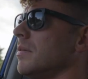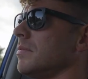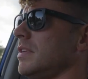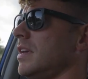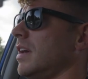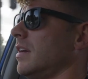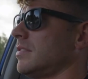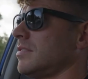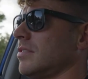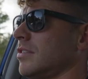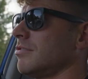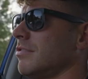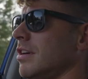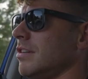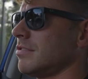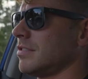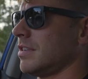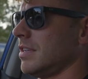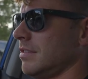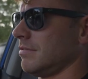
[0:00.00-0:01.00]
Yeah, so
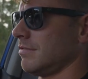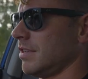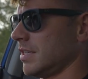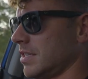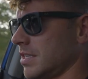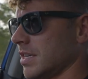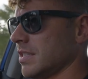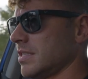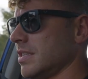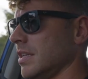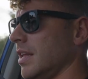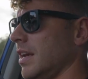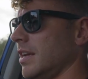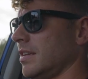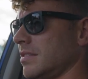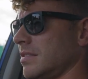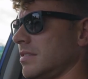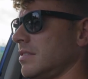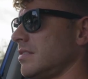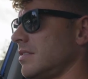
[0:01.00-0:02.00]
corrosion in the rear chassis
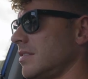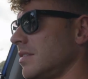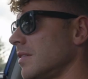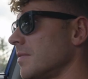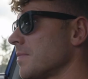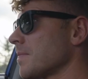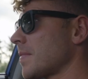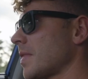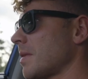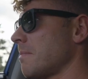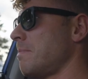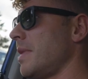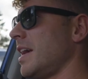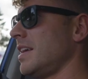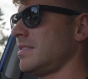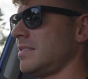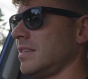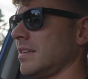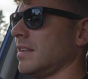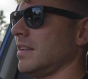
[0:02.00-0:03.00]
legs,
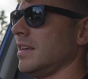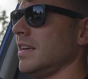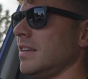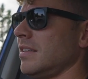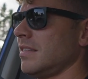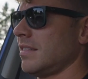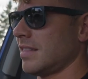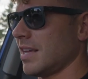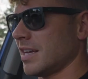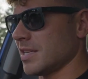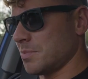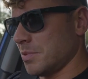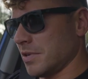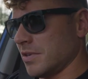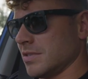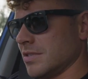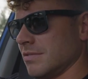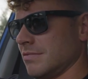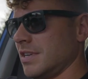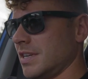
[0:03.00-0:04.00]
basically that's
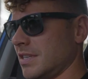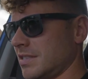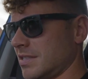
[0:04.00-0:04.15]
because the rear